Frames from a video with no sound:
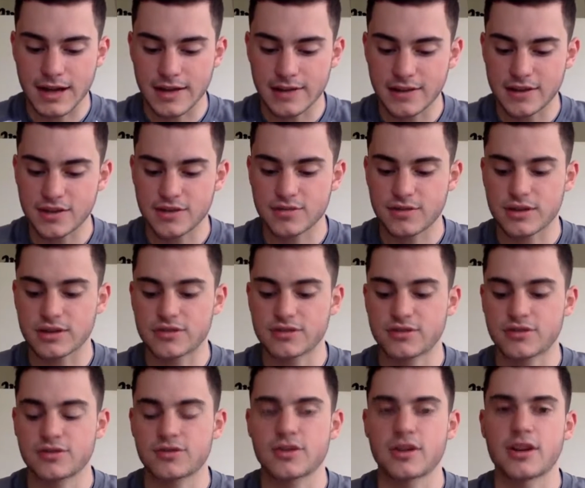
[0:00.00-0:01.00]
on the
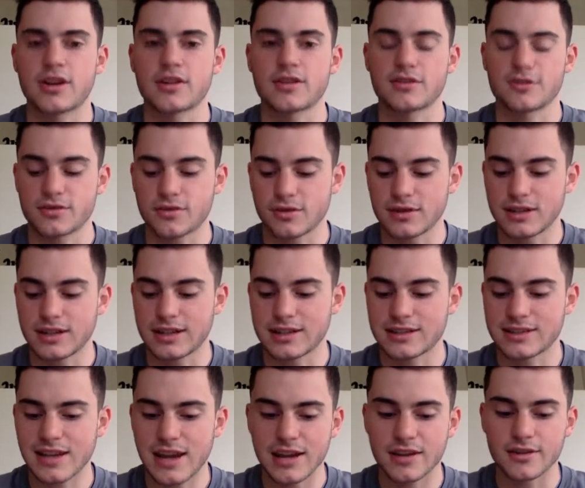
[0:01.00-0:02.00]
stretch shortening
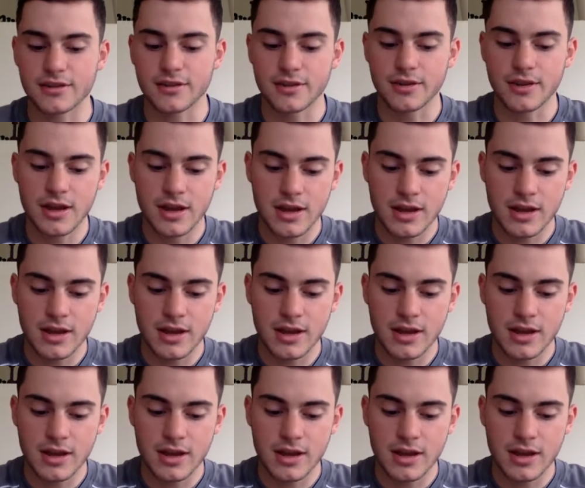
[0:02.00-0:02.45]
cycle